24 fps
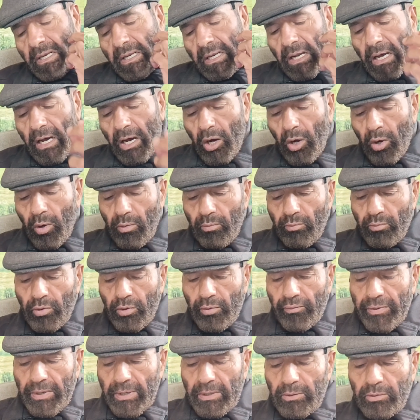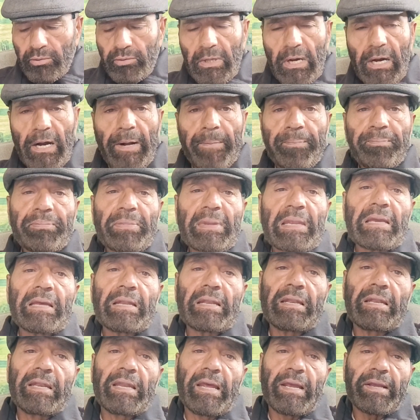Now moving to the
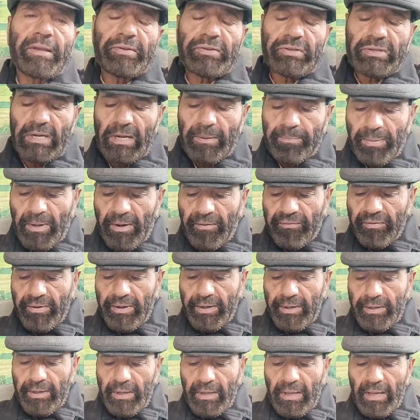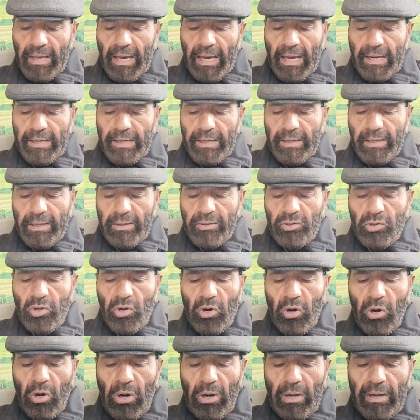next step of it, and it is
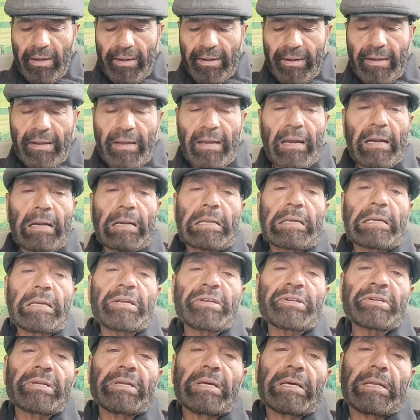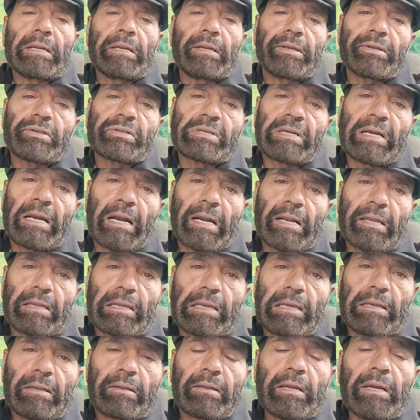called additional
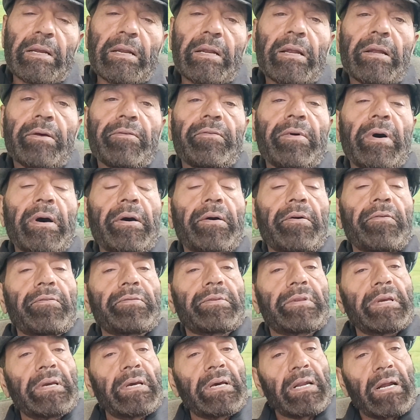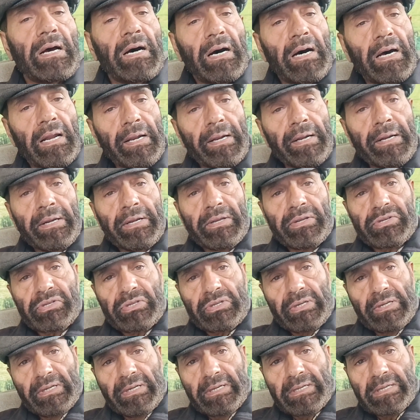strategies. Well, there are
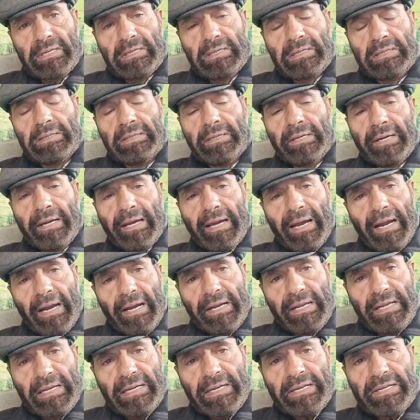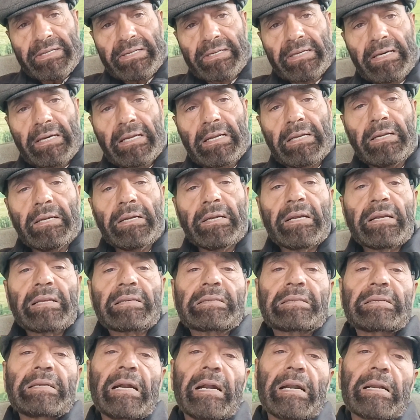certain additional
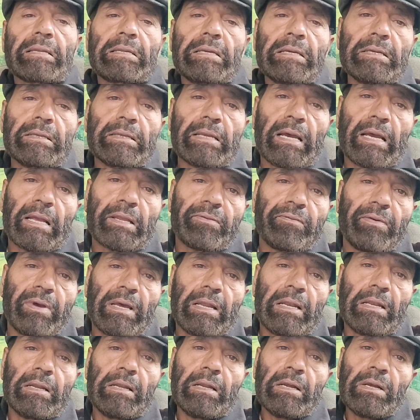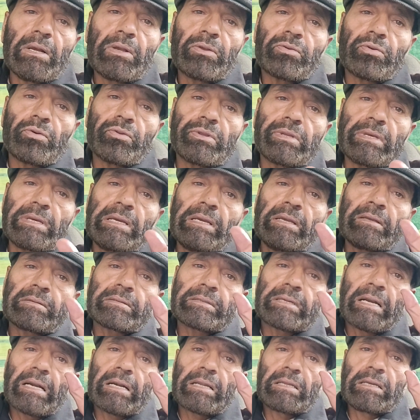strategies as well. So these
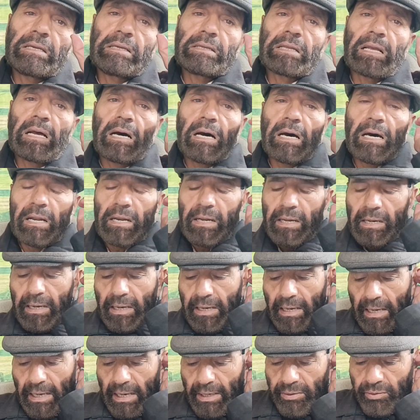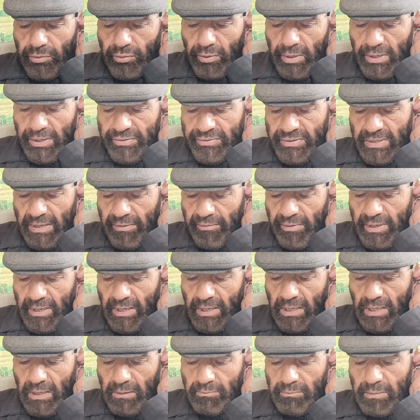strategies are actually seven
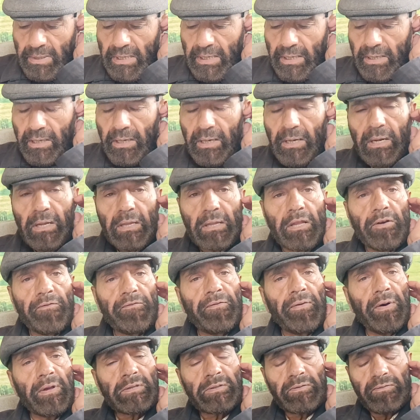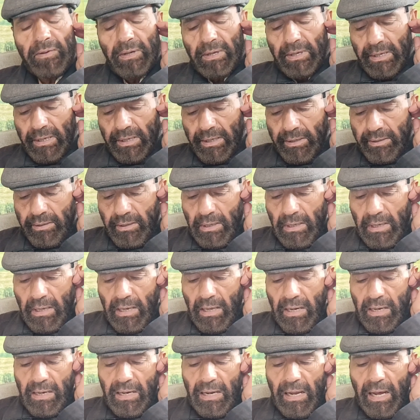in number. The first one is
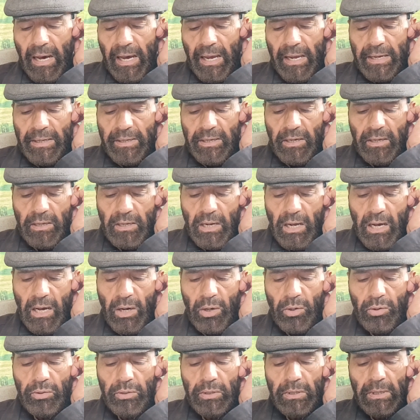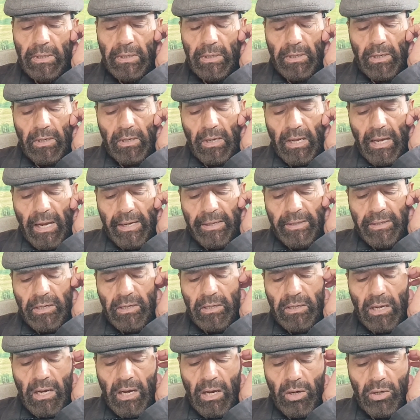write it down. Write it
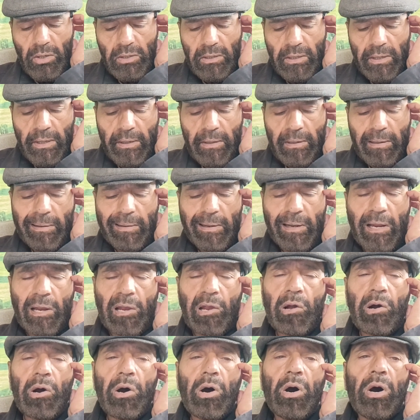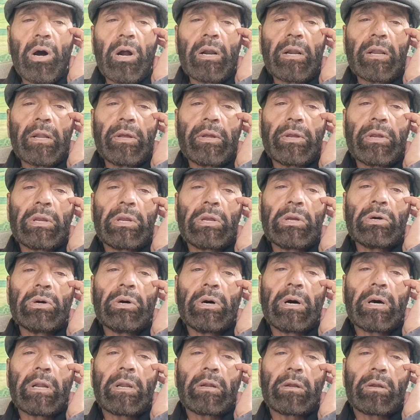down. Record
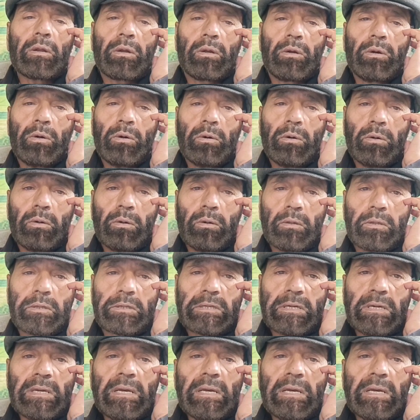your goals.